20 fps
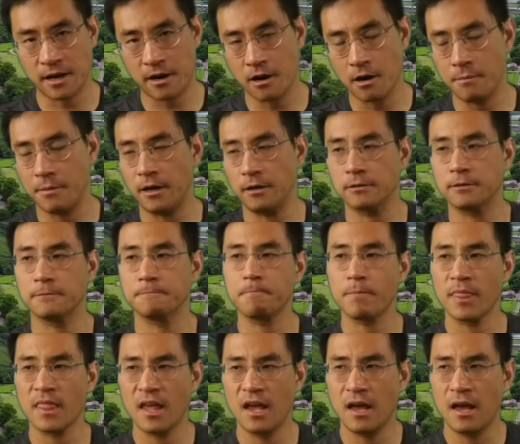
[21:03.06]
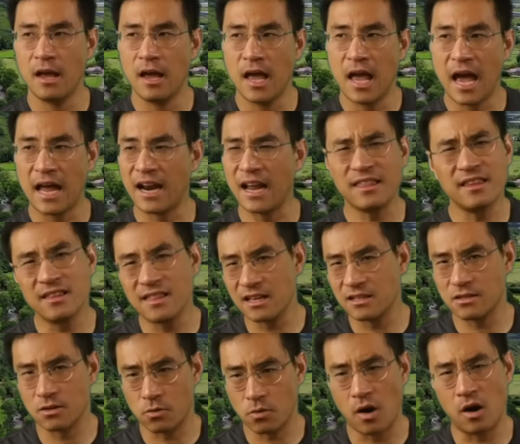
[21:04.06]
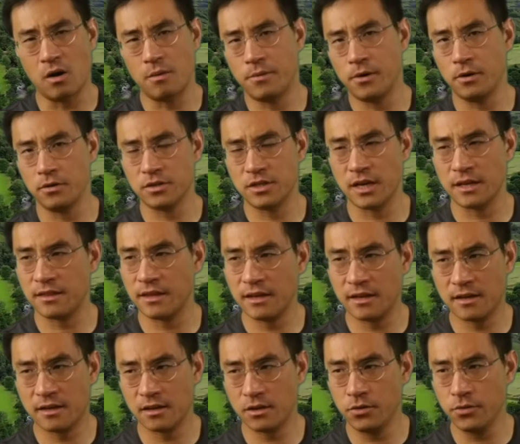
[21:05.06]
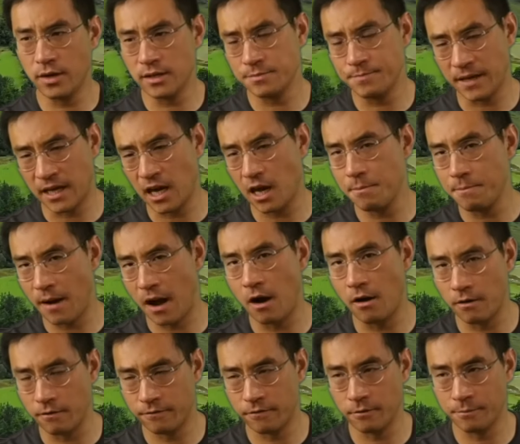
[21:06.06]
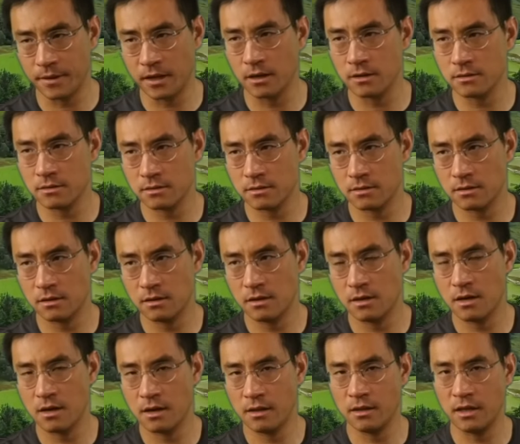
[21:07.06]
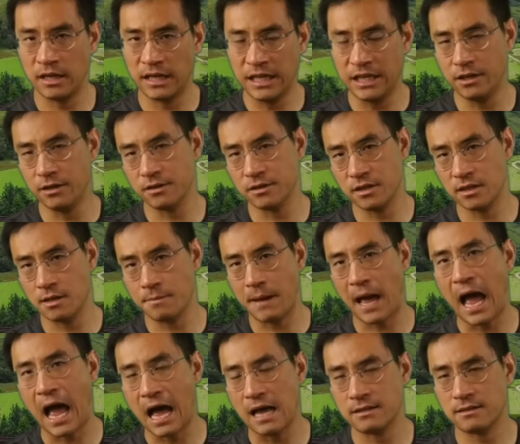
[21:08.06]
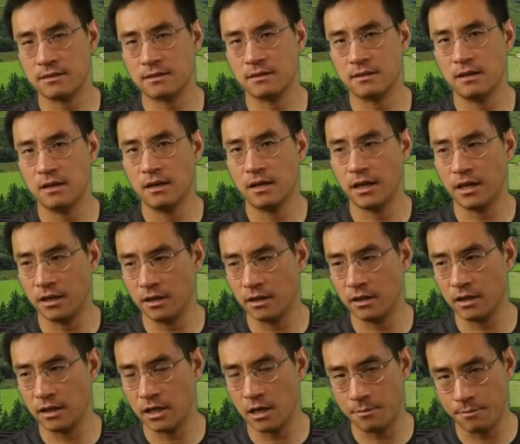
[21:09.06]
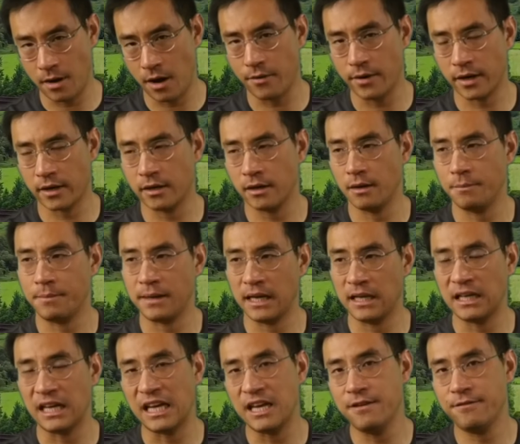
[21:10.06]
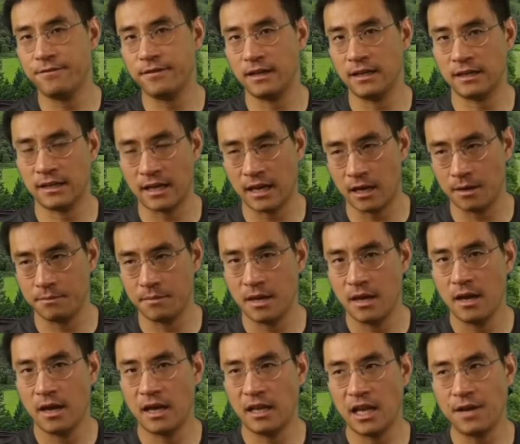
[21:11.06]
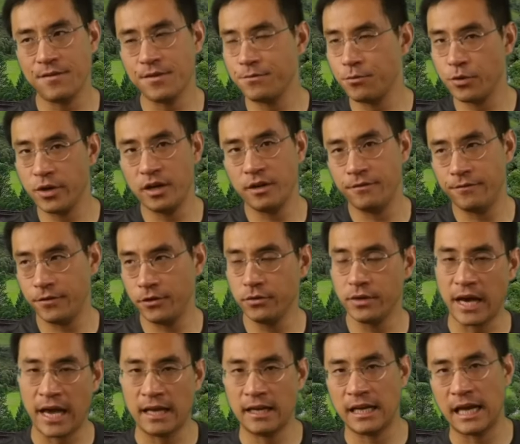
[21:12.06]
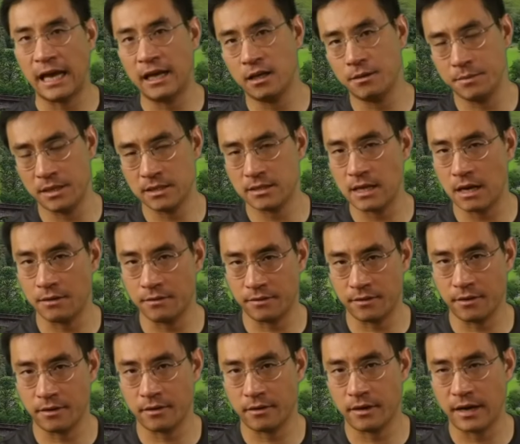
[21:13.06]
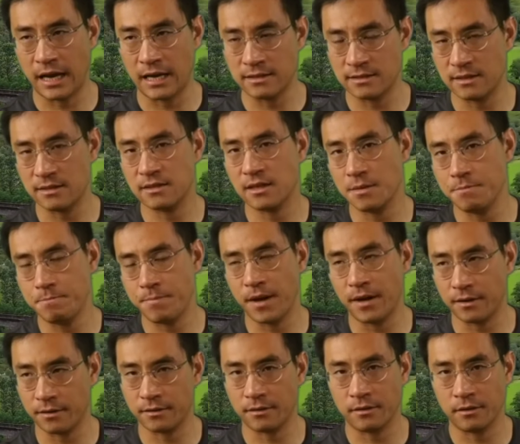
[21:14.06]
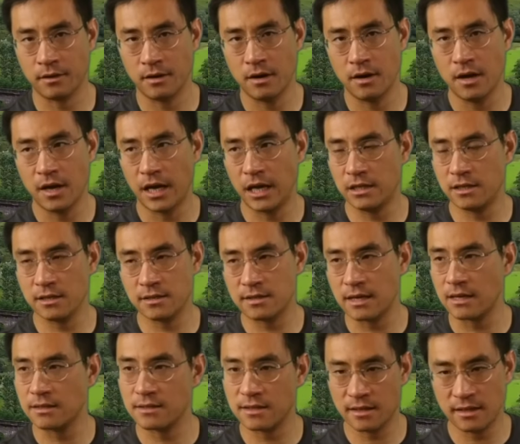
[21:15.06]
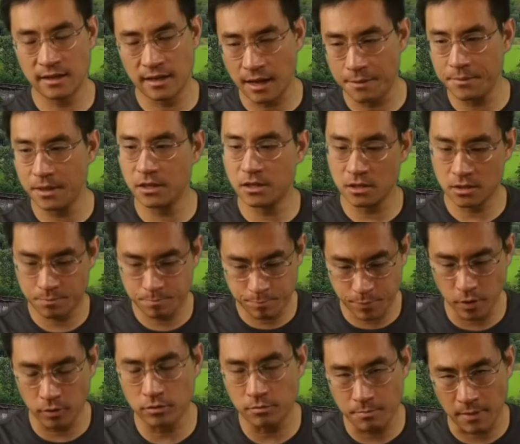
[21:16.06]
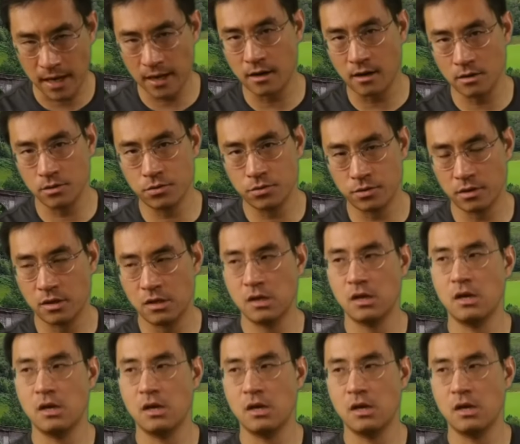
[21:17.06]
care about. And I think that's the wrong approach. I think U.S. became powerful because the leaders in the past in America played the infinite game. They never really view any enemies out there as this competitor. It just says, let me just build my country